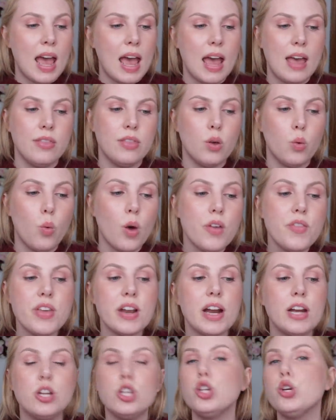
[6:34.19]
and the one
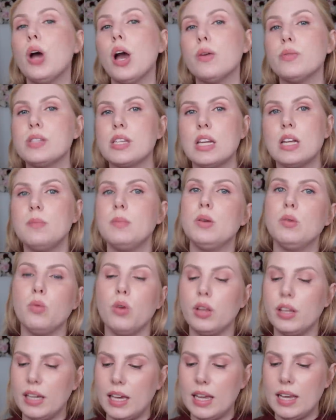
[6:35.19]
that I knew I was gonna be
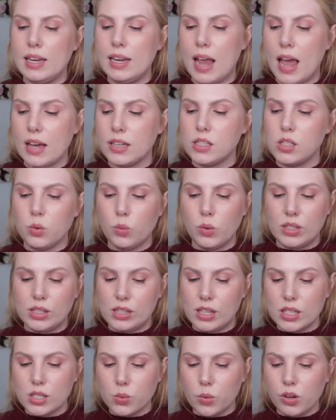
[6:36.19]
rolling in next was
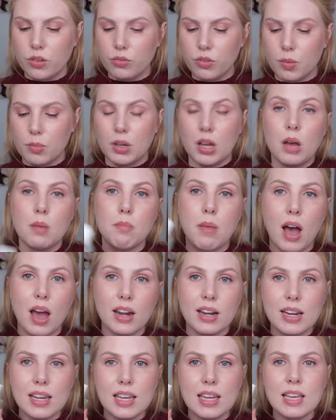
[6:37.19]
this one from
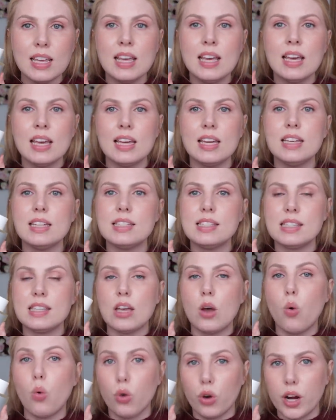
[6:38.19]
Commodity. It's
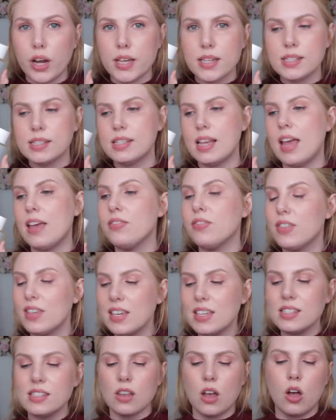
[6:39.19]
Oris and
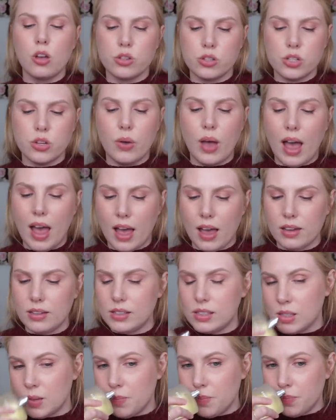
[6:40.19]
this also
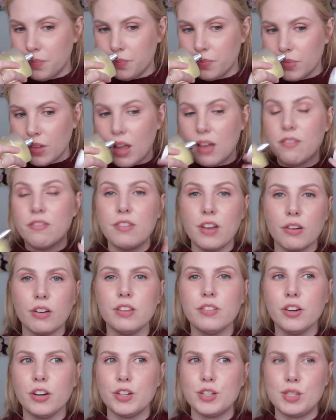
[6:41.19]
has a
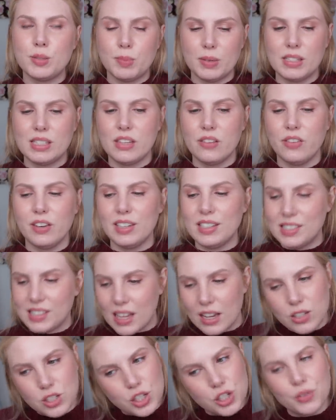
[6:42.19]
very, very specific
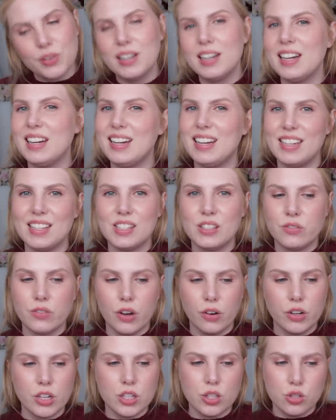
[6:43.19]
scent to it. It is
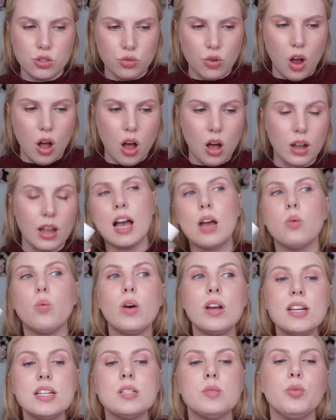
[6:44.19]
very strong. I
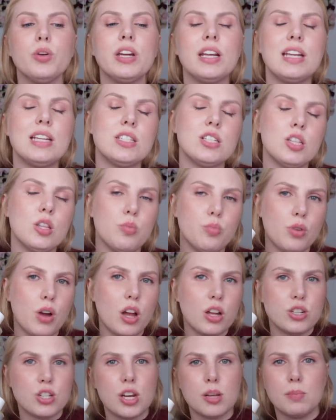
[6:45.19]
wanted to bring it into the
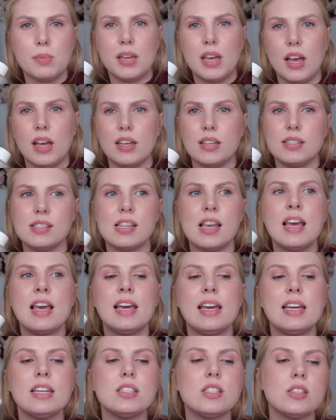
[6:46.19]
project because
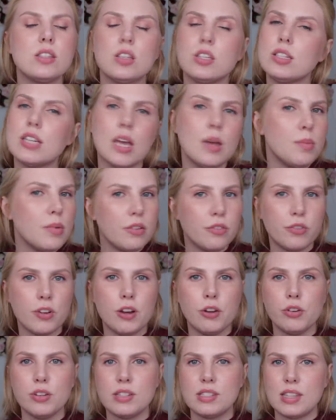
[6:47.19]
it's the type of
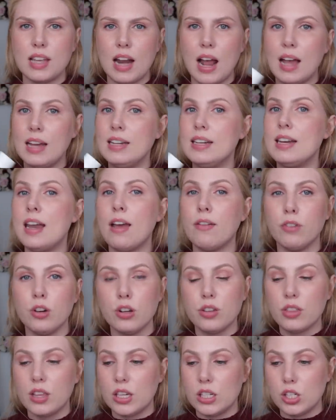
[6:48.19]
fragrance that I
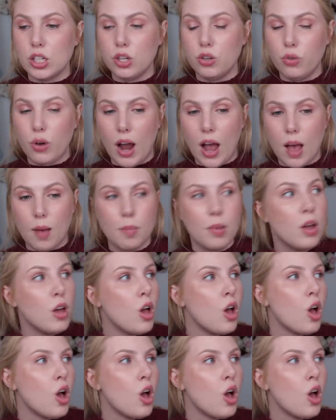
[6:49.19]
never think to grab